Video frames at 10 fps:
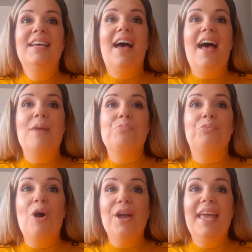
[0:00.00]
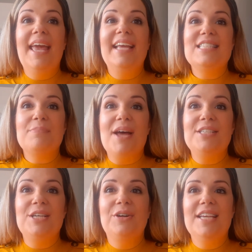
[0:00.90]
rock cakes, Smartie
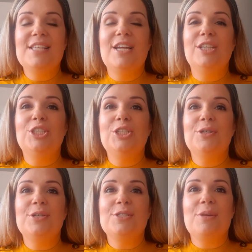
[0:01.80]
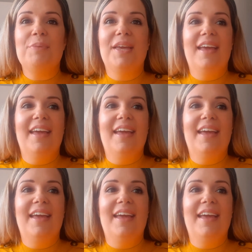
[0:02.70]
cookies, and a showstopper cake.